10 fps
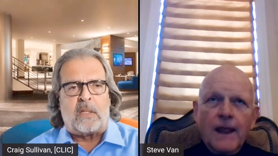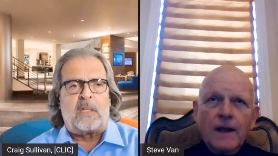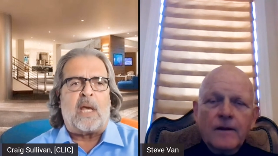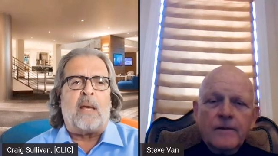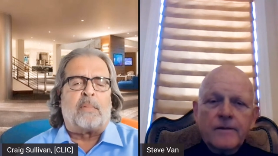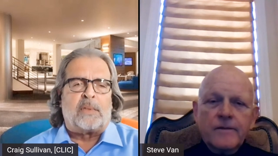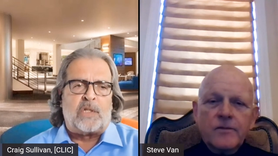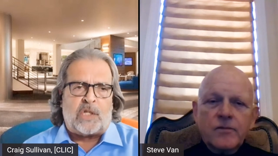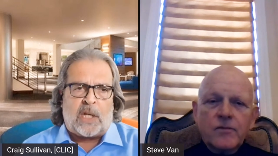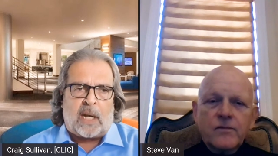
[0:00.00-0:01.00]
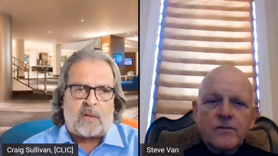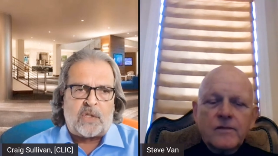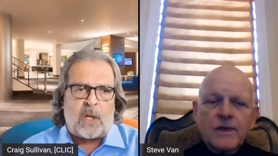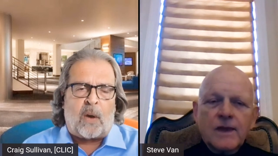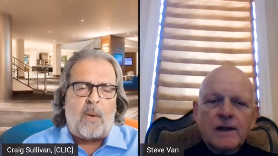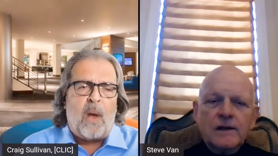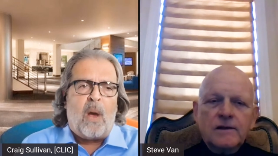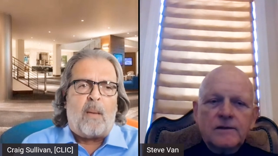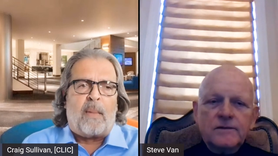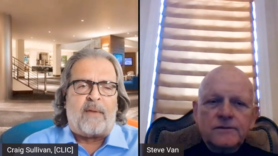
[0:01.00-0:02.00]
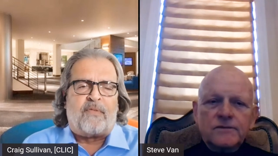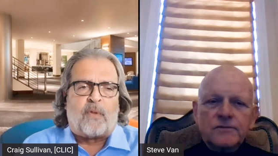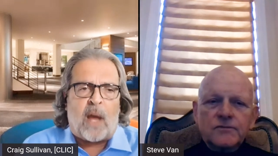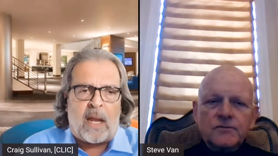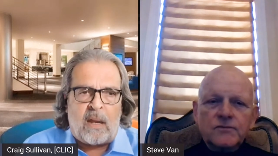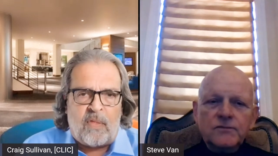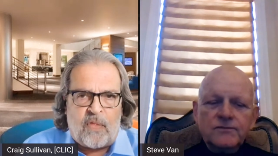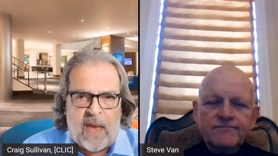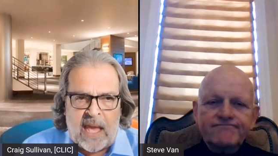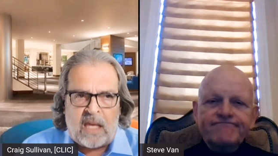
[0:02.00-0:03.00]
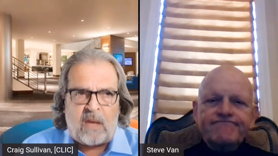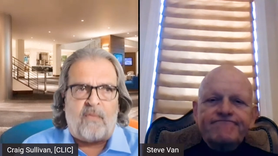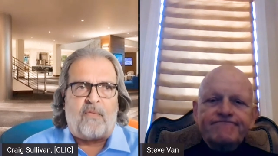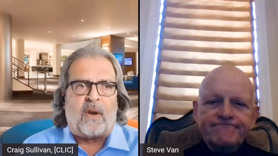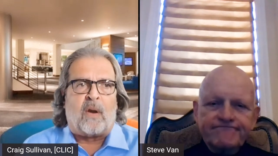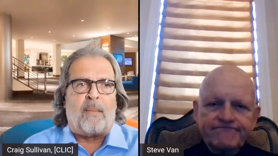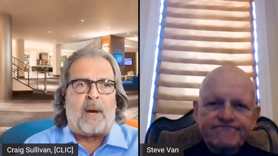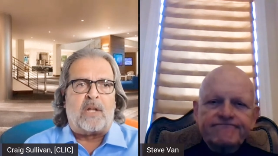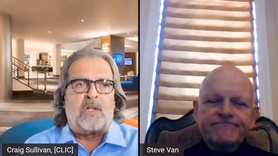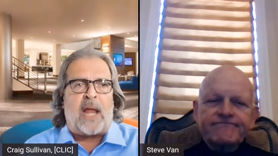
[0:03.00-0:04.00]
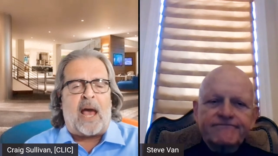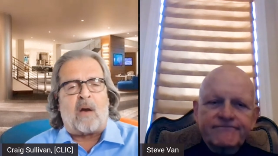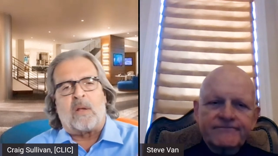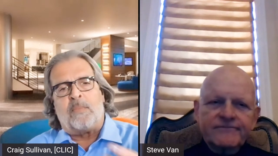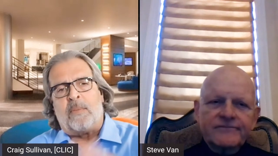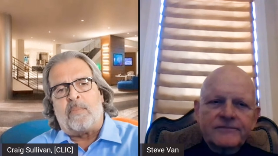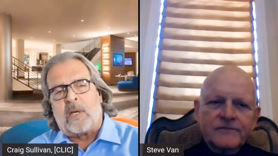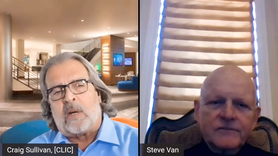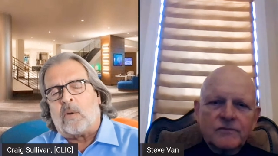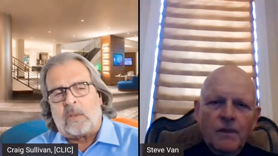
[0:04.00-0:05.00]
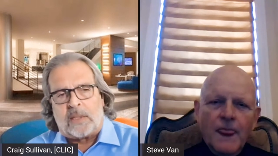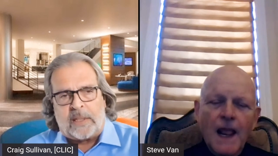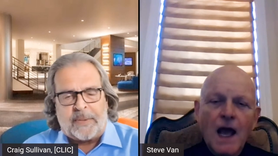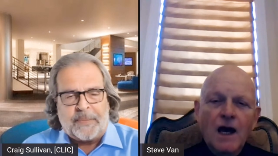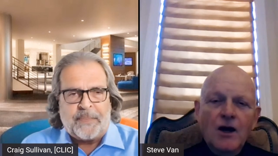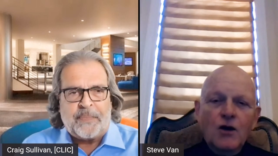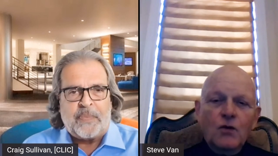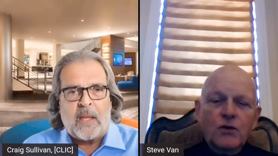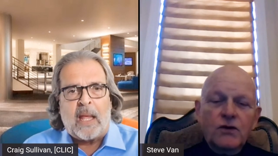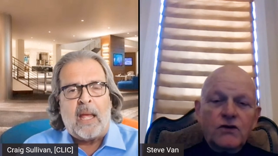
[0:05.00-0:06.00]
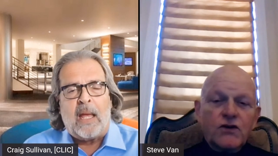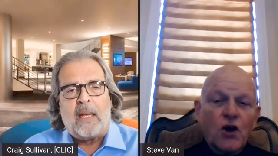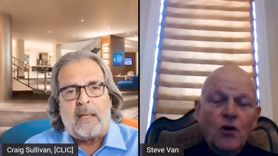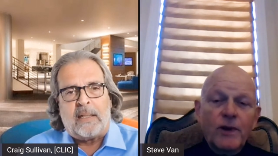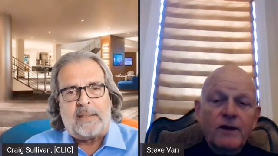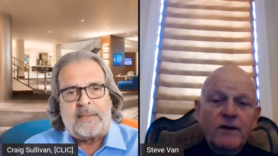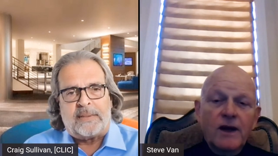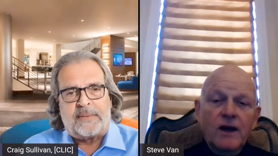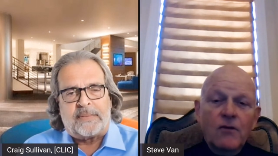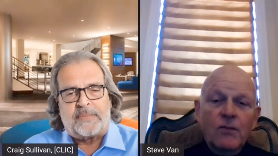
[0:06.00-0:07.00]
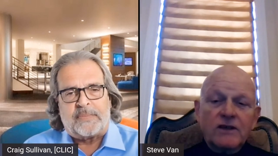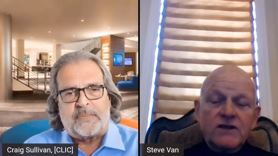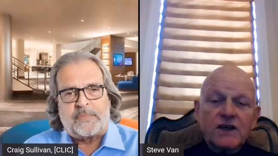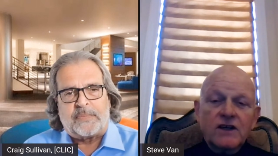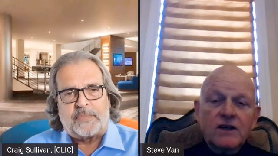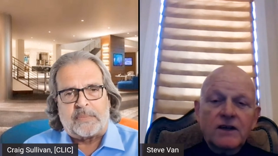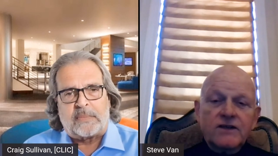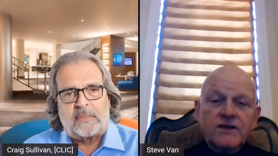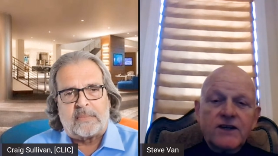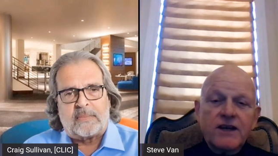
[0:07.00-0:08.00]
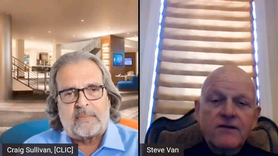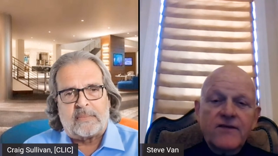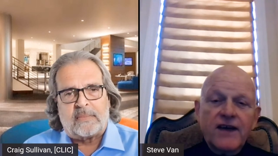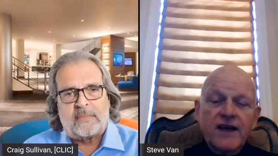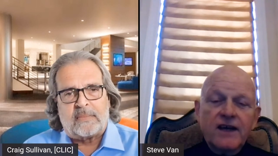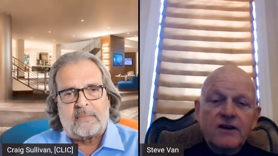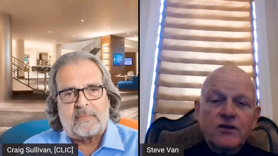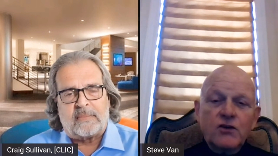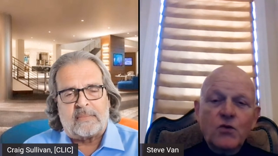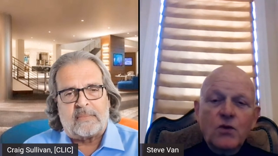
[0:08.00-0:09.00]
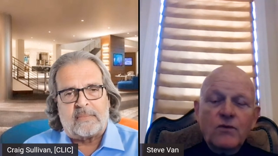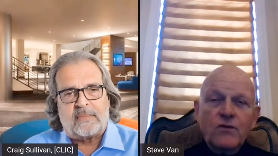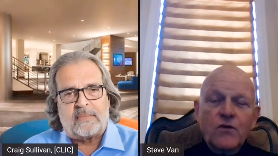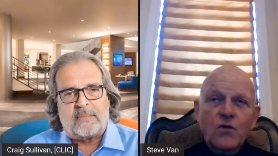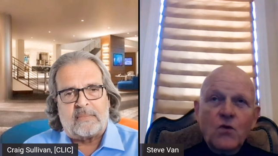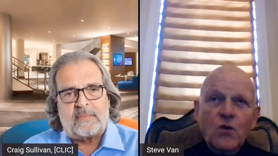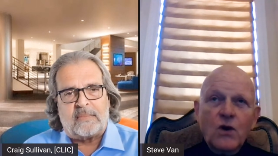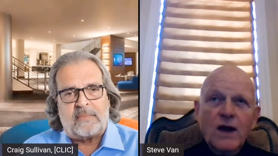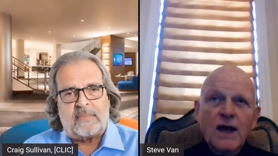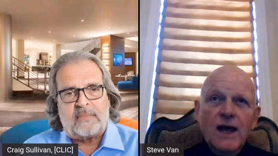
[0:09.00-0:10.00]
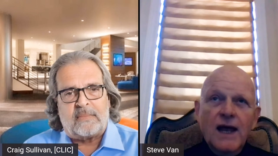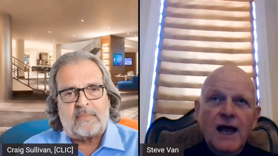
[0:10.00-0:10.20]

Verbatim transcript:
Speaker 1: to the table to share. So, my friend, thank you very much. And how can people get a hold of you?
Speaker 2: Oh, you just call me on uh, my cell. It's Steve Van at 214-